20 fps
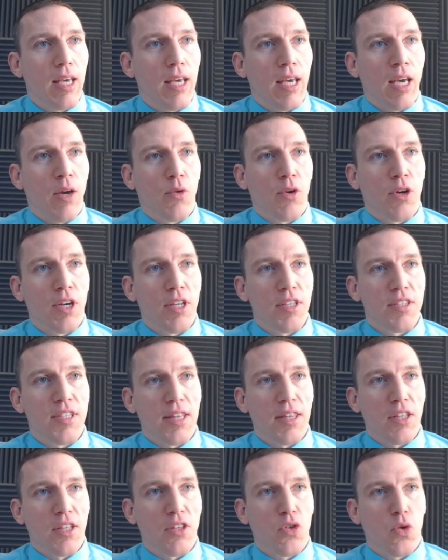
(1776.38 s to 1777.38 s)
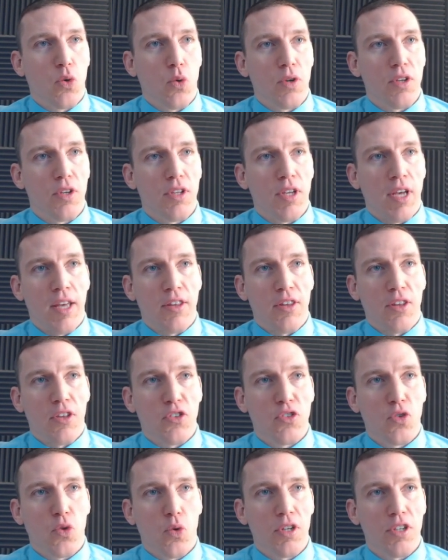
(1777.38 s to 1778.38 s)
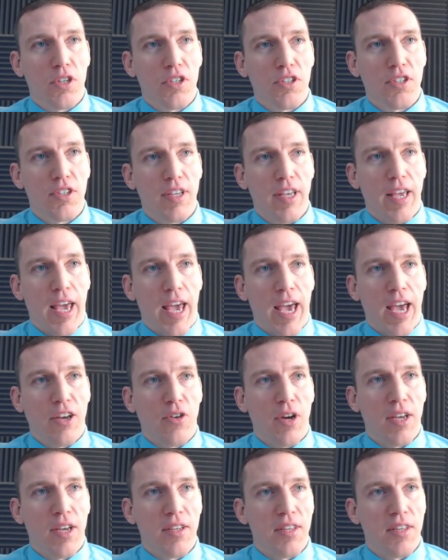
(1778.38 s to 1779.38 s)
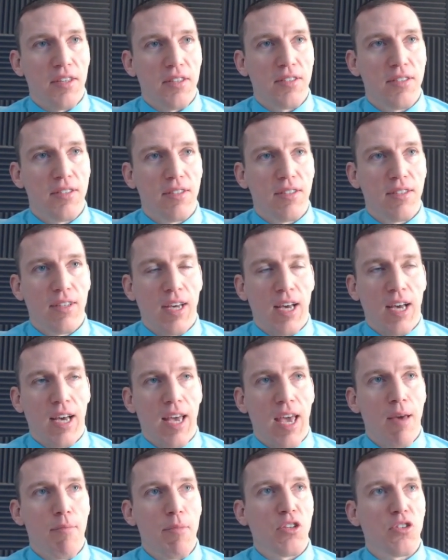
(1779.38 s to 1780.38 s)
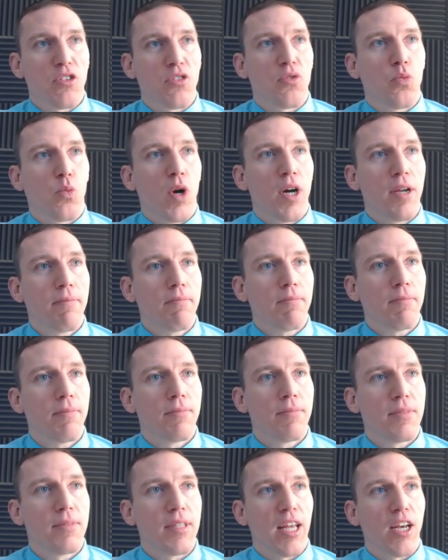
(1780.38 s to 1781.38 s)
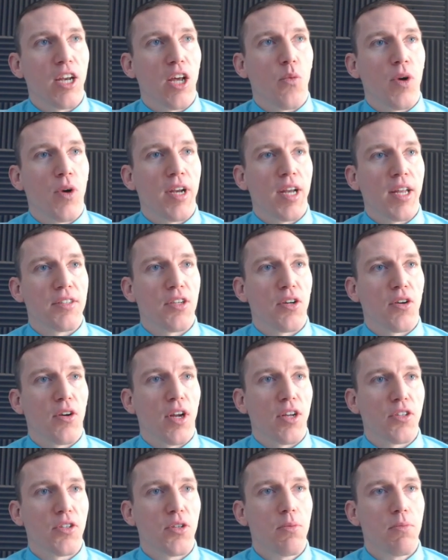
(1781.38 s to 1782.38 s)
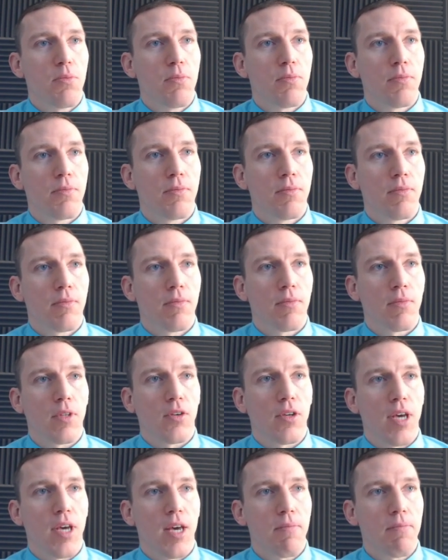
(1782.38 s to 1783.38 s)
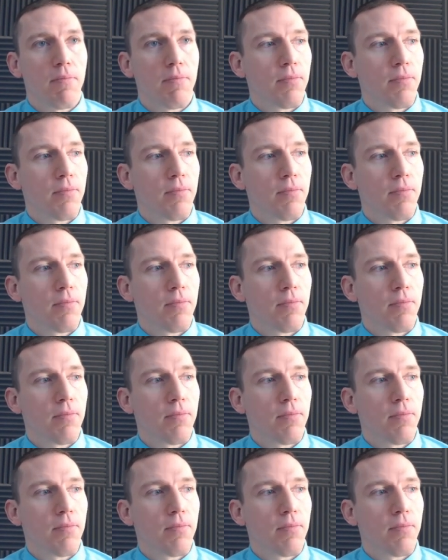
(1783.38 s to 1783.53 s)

And we're going to set the, tor uh, the source address as uh, MS1, 10.1.0.2. Okay.